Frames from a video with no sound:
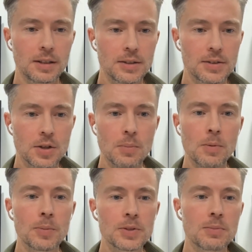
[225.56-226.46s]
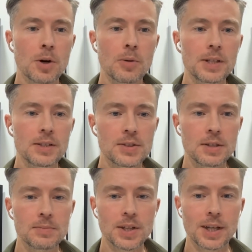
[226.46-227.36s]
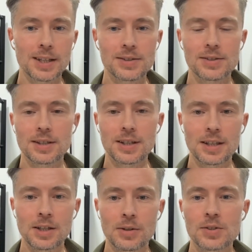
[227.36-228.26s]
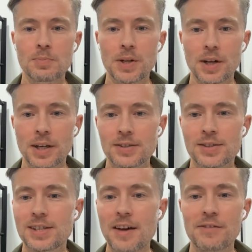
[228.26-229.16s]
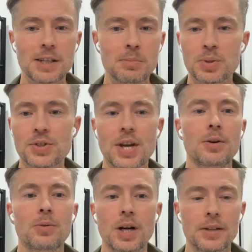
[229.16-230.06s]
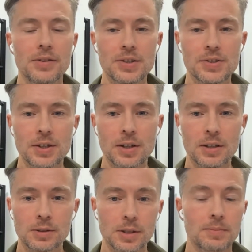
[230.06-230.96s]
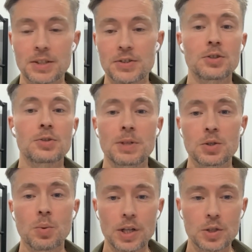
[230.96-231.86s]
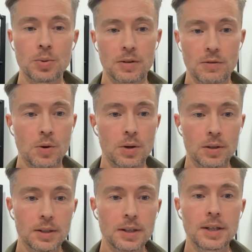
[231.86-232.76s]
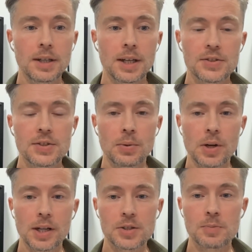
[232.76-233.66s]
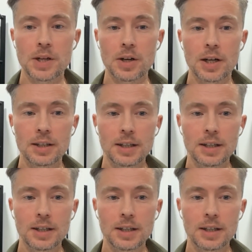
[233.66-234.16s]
So moment to moment, it seems like it's been on a 70% run this year, 2024. It's the run it's been on.